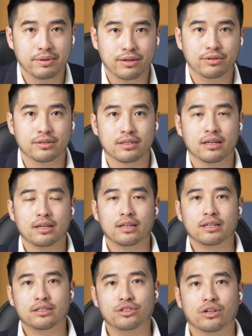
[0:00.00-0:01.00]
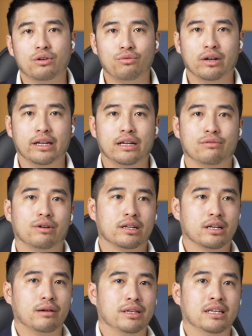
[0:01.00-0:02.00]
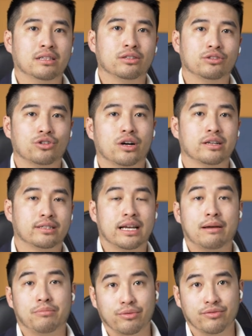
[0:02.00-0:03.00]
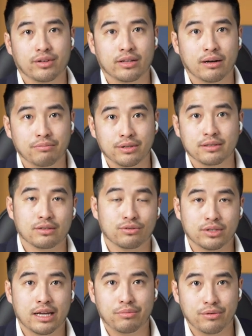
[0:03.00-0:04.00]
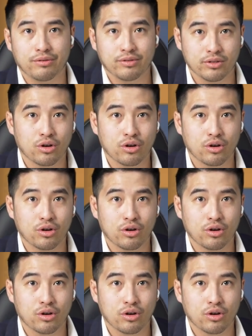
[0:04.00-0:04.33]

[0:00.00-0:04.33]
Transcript: because you don't want anyone coming in to try to tamper with the numbers or tamper with the